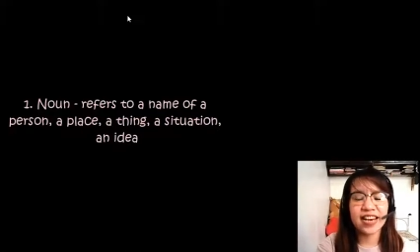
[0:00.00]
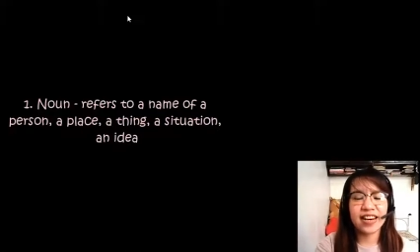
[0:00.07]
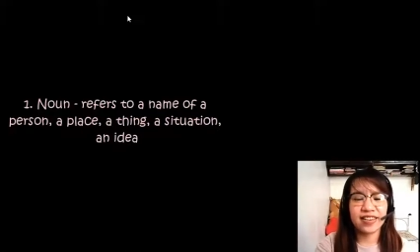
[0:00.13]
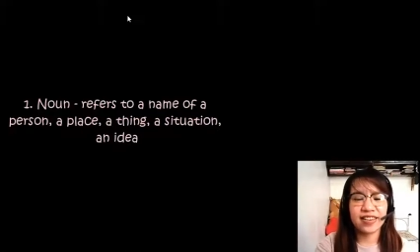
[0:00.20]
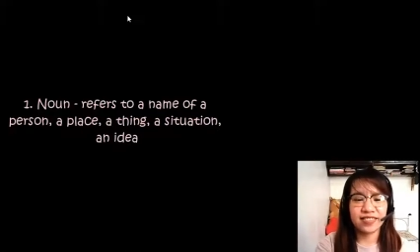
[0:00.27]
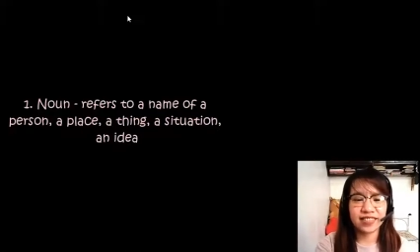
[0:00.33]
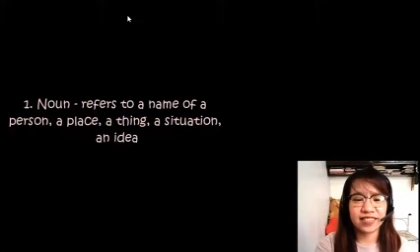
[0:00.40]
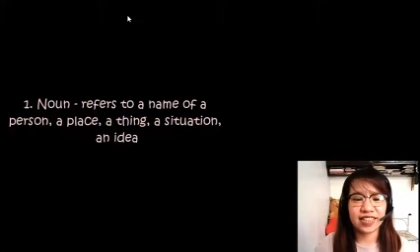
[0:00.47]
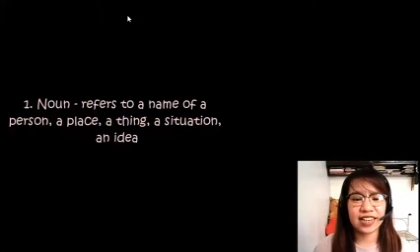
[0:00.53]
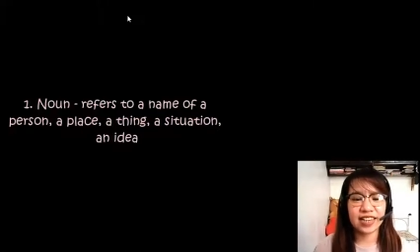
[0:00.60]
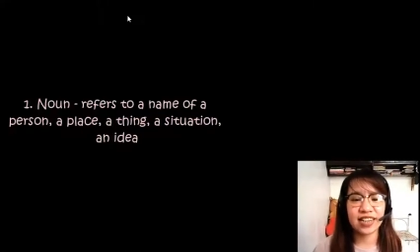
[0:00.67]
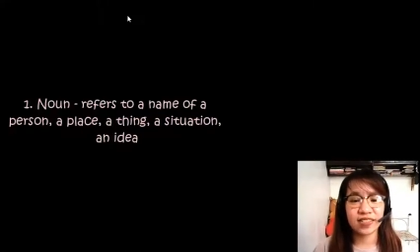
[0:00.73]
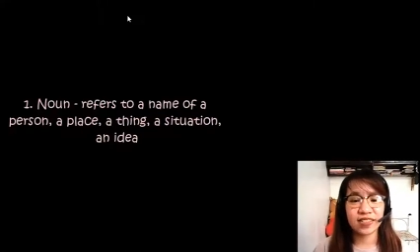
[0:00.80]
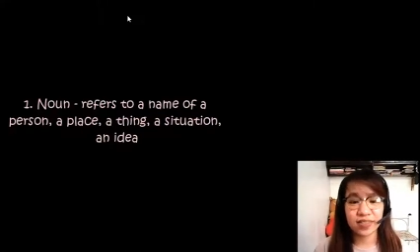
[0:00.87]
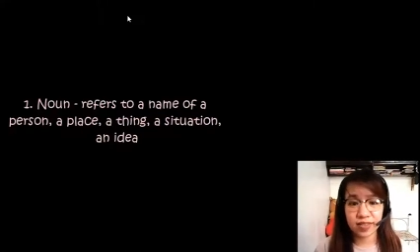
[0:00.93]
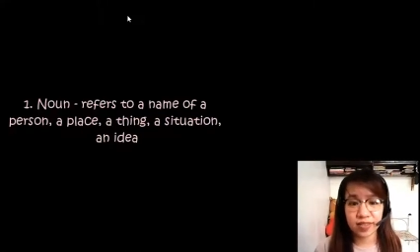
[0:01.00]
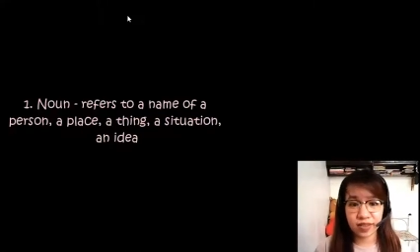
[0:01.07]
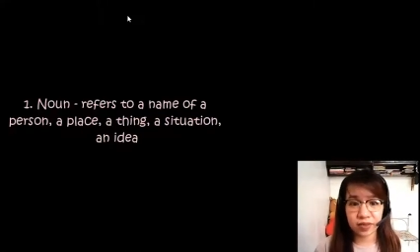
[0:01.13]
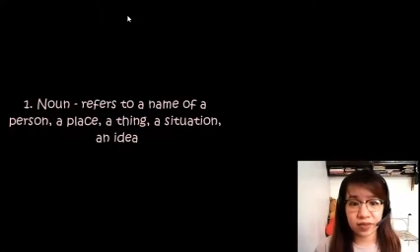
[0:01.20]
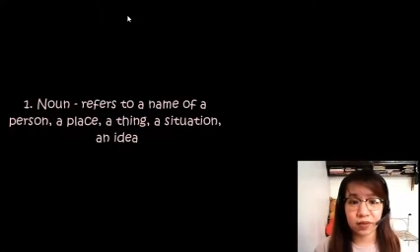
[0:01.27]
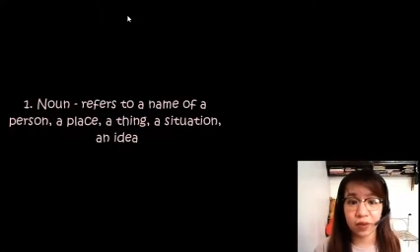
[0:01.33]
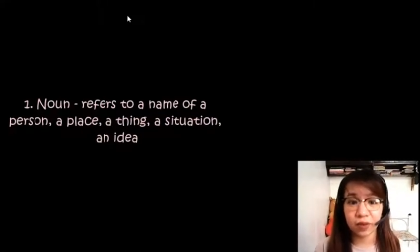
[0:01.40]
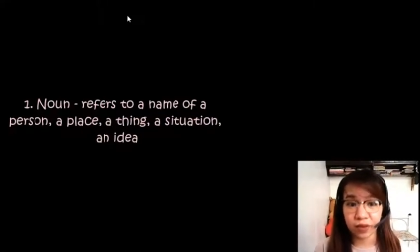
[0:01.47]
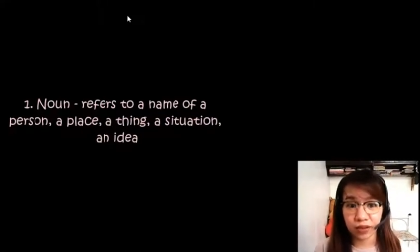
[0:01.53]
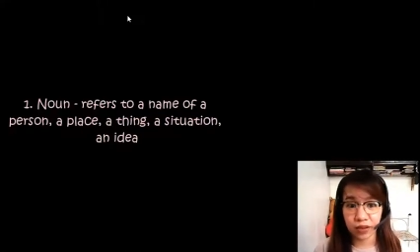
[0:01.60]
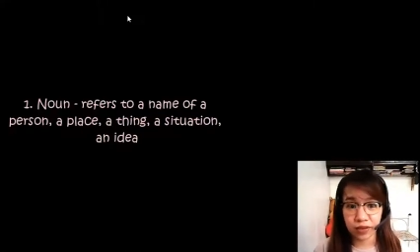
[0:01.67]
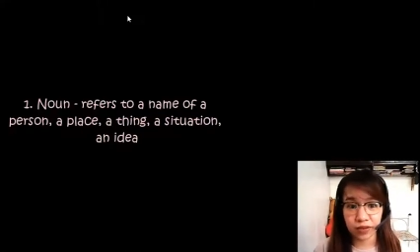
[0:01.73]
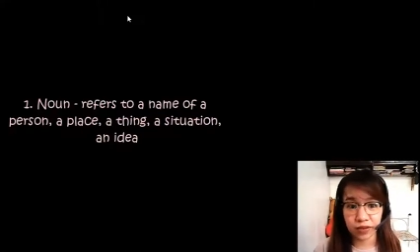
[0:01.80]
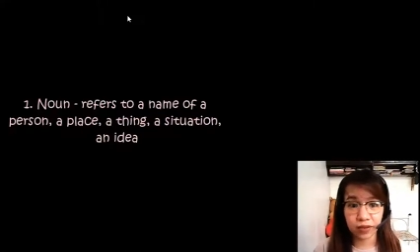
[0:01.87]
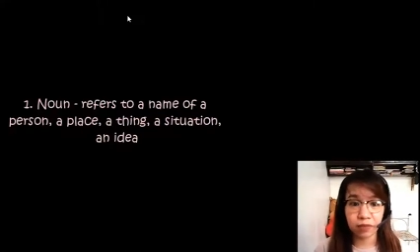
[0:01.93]
okay, and so on.
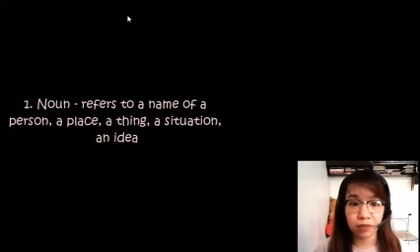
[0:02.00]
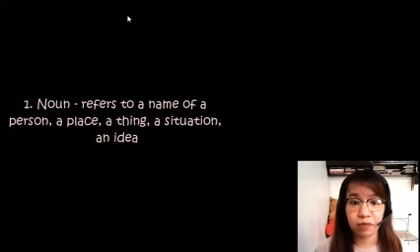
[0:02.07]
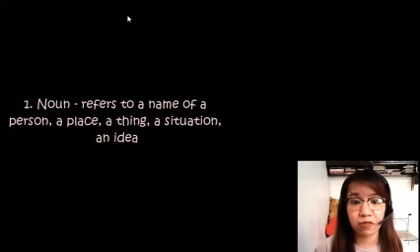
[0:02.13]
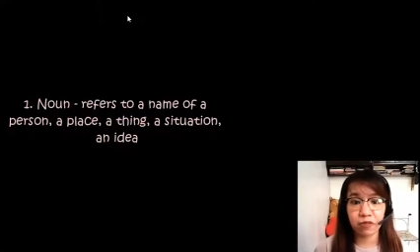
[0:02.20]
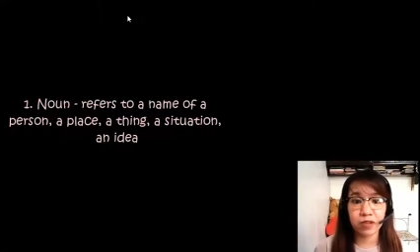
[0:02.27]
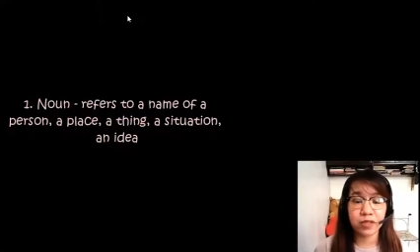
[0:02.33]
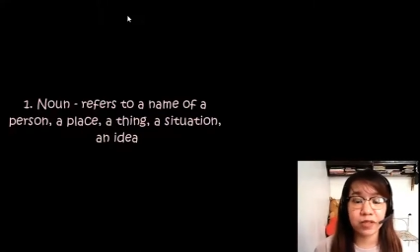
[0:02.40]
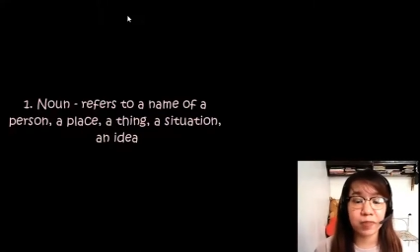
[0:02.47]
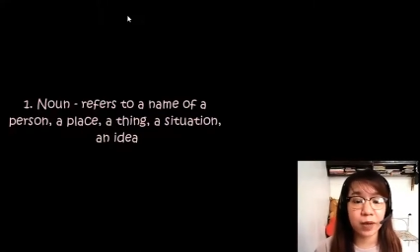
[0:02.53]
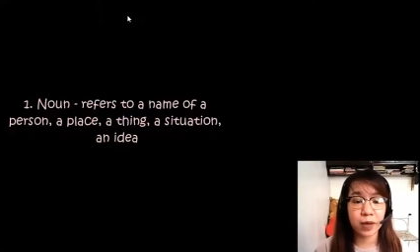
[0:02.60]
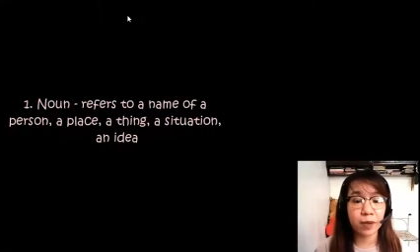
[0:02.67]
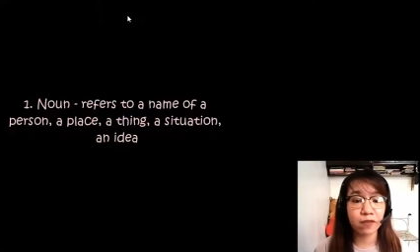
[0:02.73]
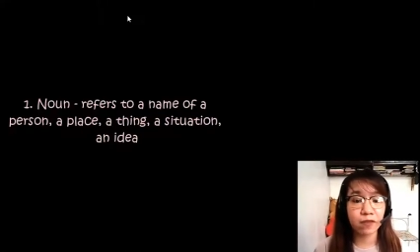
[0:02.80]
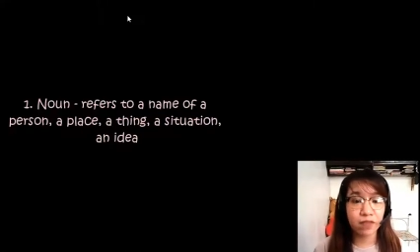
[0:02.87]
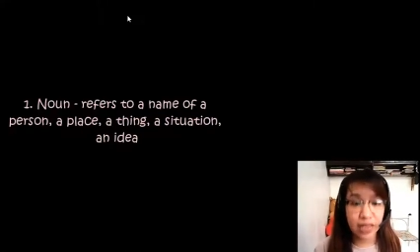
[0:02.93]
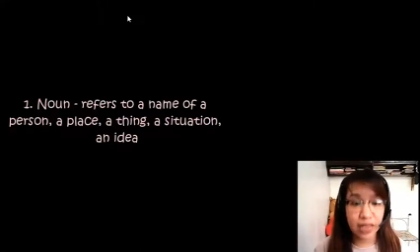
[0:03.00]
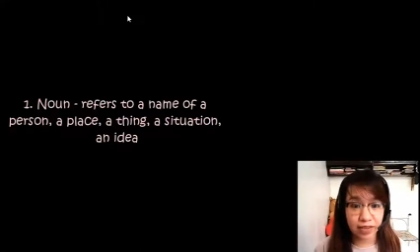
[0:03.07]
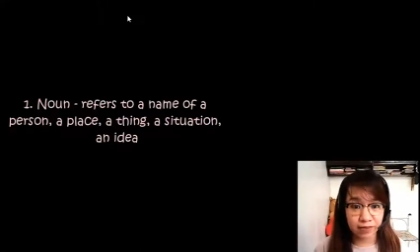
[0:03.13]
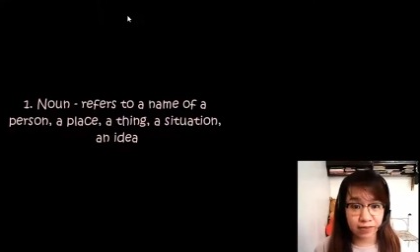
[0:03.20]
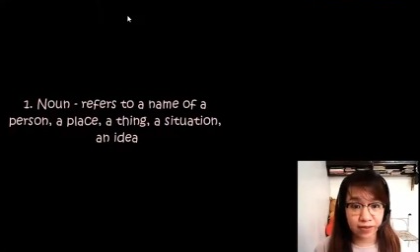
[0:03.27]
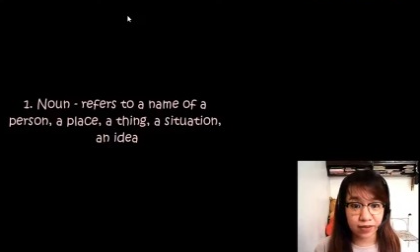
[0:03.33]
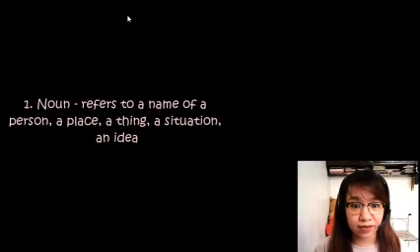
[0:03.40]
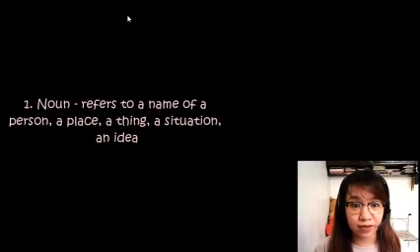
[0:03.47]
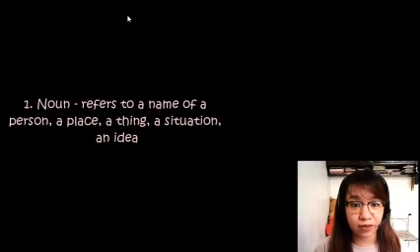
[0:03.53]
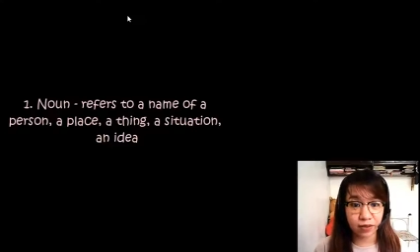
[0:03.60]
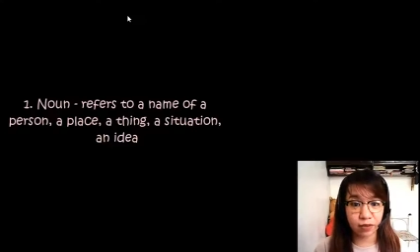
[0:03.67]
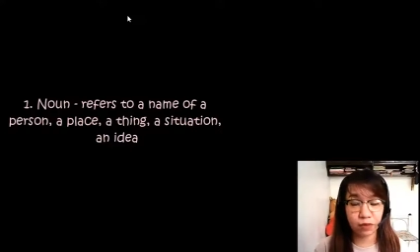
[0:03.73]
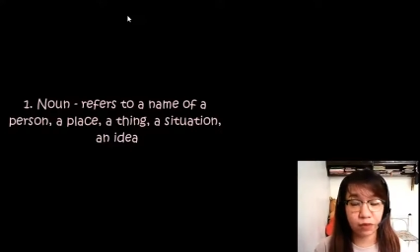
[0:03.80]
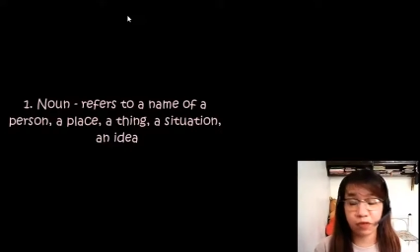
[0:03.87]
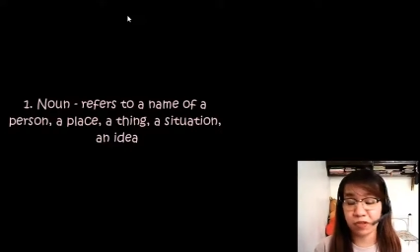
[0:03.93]
So it refers about names. It
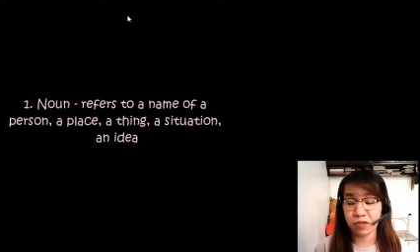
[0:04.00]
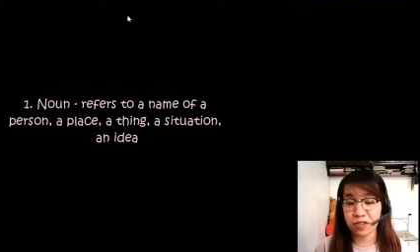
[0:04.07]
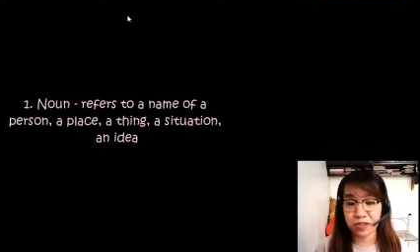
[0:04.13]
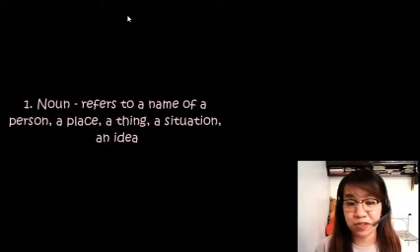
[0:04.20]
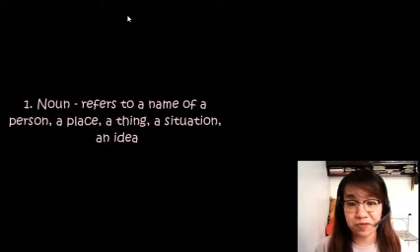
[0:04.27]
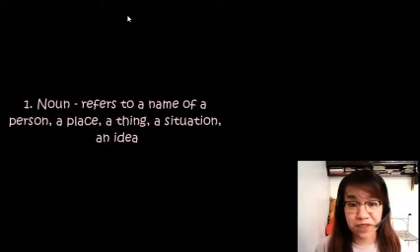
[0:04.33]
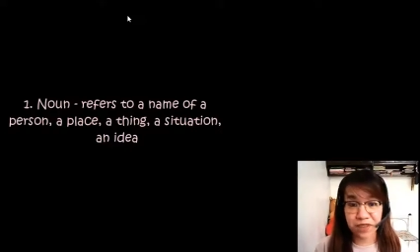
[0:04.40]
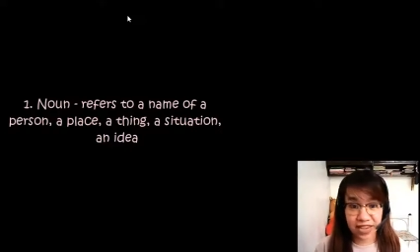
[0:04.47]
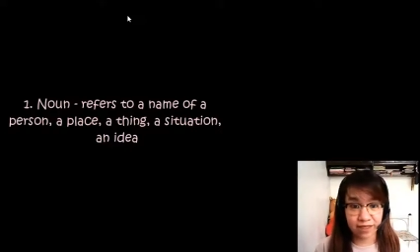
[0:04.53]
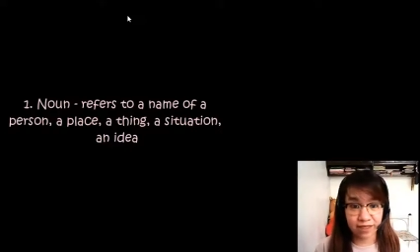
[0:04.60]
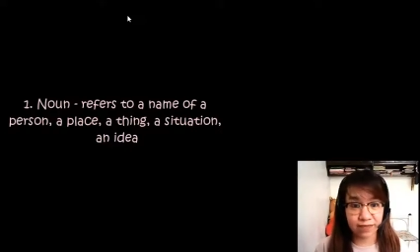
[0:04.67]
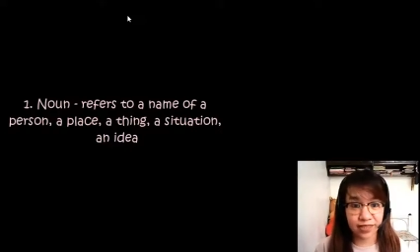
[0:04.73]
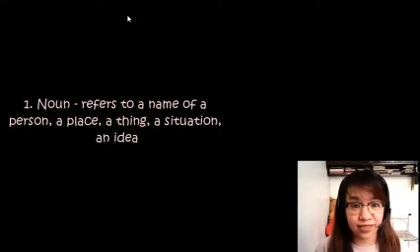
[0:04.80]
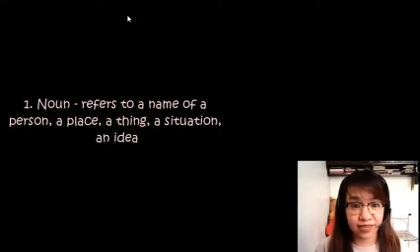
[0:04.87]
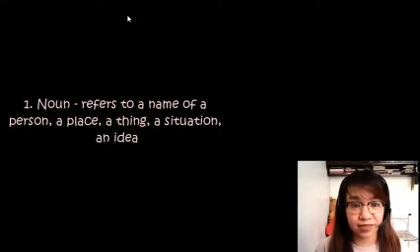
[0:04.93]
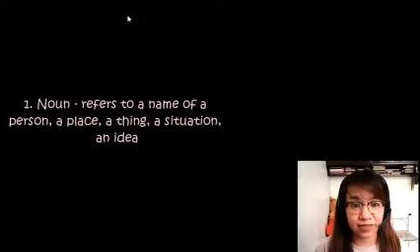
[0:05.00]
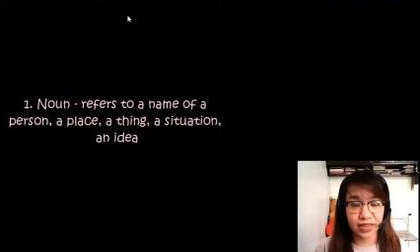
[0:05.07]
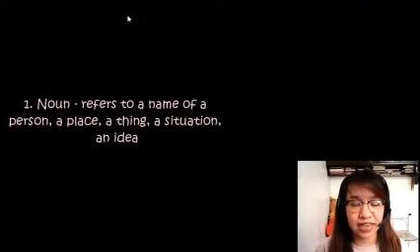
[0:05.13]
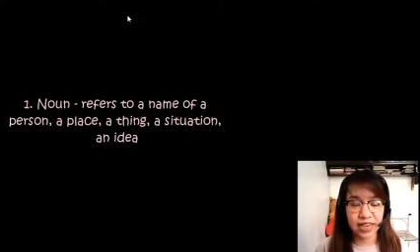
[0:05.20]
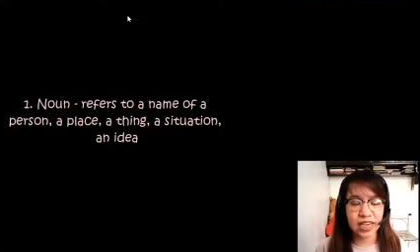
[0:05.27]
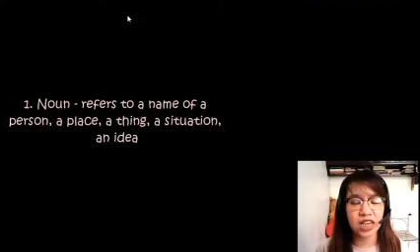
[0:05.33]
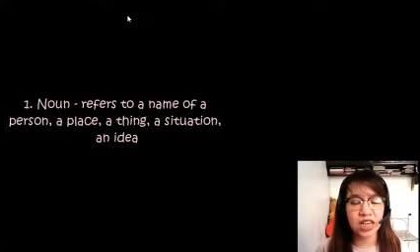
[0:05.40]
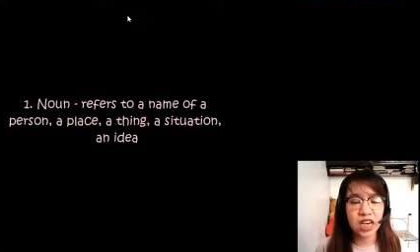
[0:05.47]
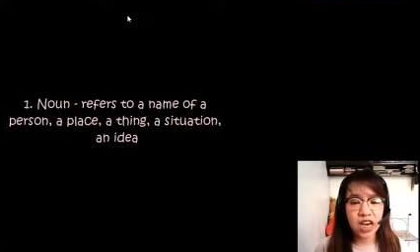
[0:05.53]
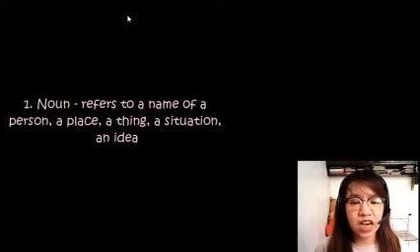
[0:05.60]
refers to names, okay?